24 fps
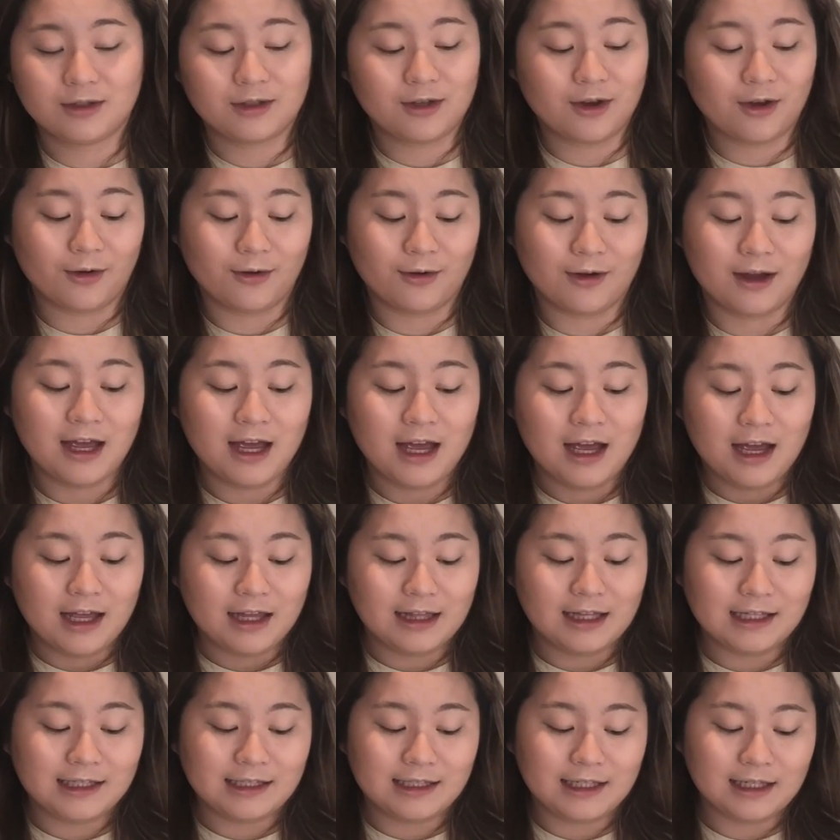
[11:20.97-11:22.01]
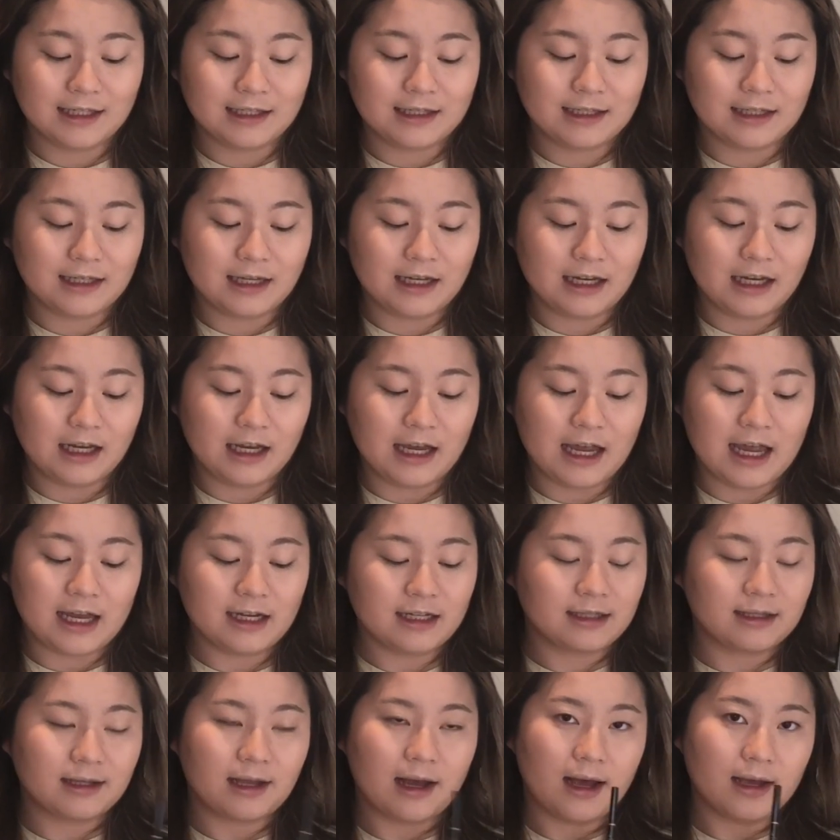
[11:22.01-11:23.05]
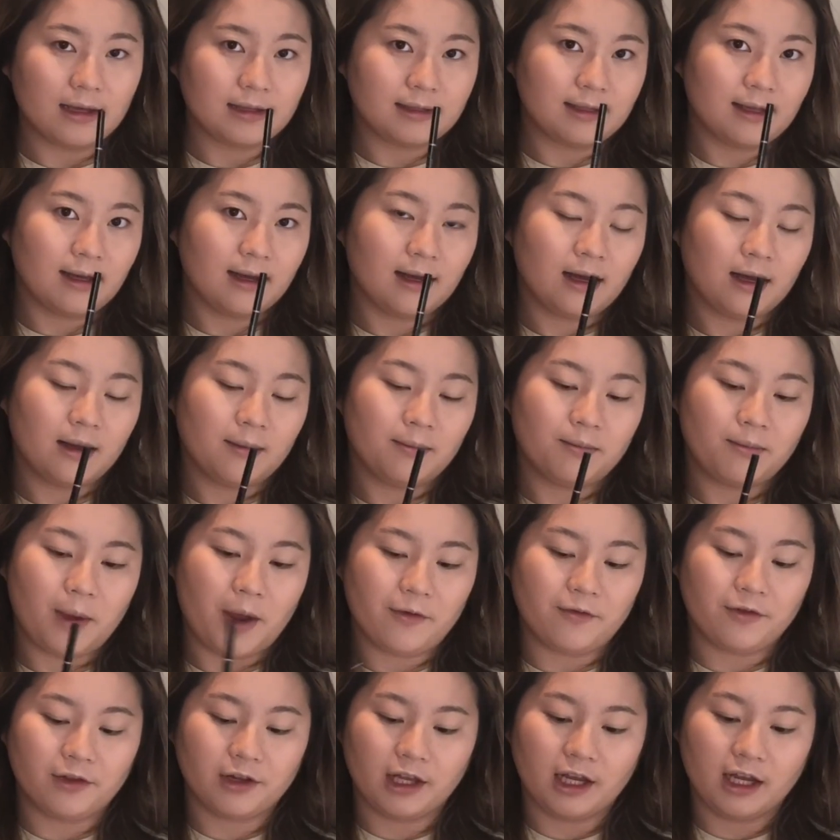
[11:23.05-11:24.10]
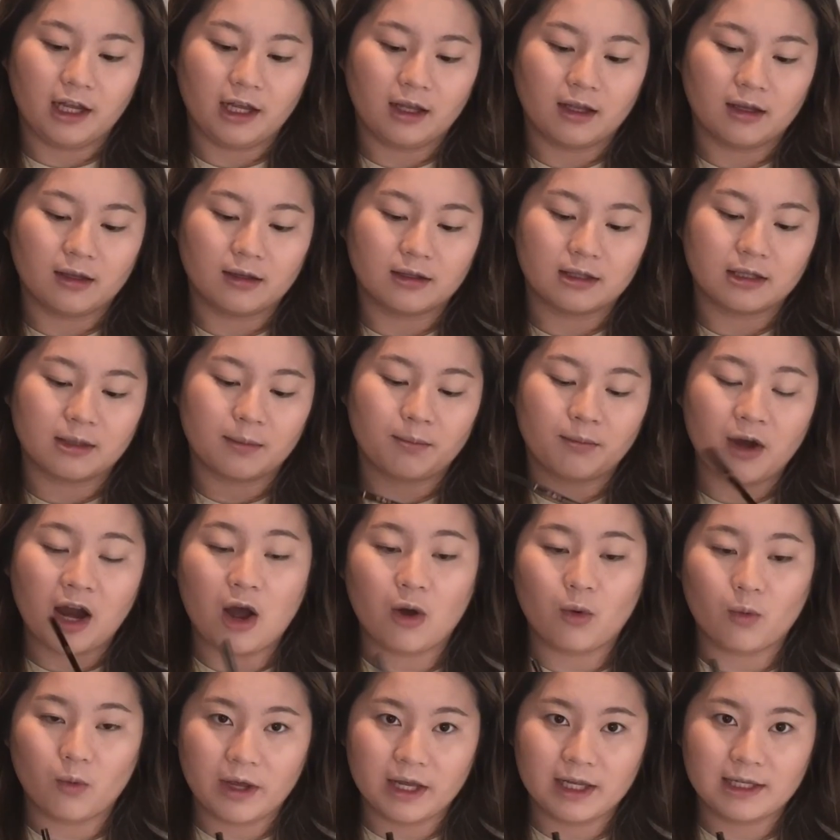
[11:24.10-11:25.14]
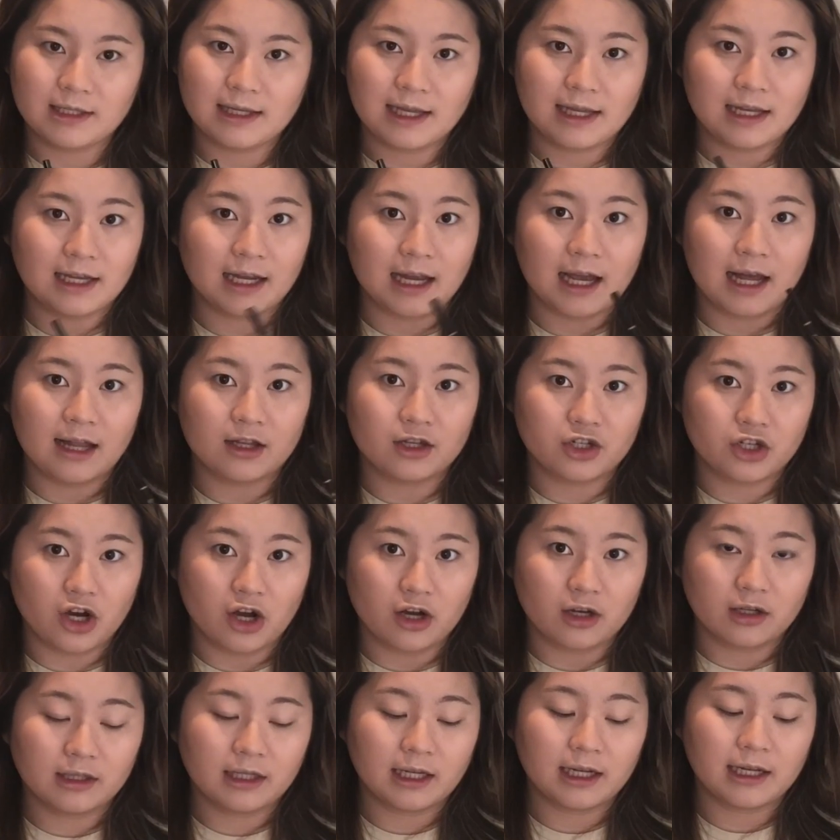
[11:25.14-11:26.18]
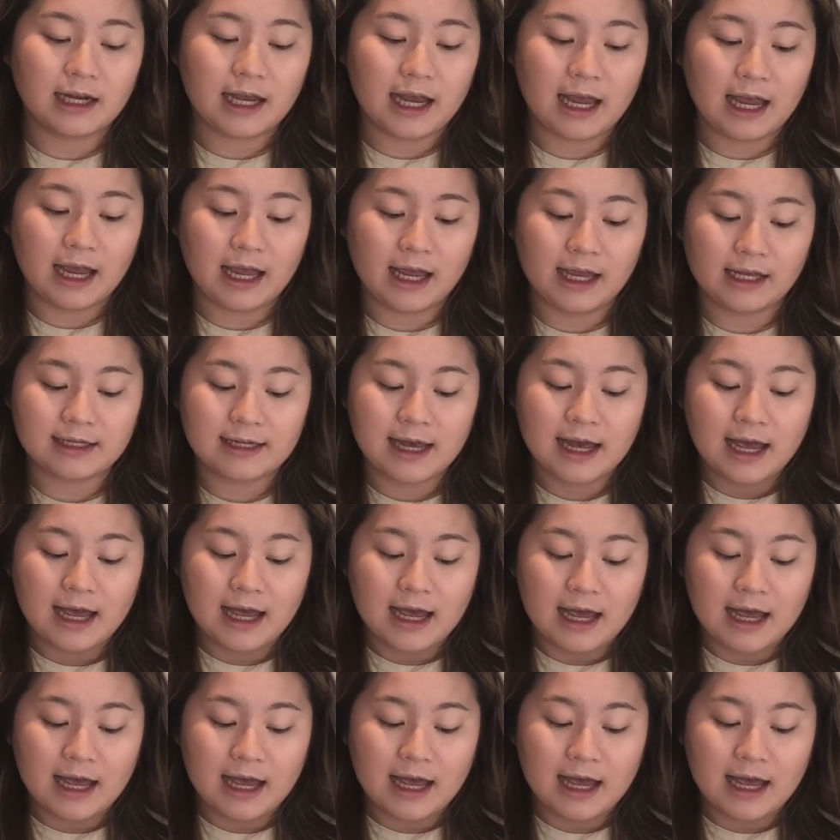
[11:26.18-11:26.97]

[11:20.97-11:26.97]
So this is the Anastasia Beverly Hills Brow Wiz in the color chocolate, and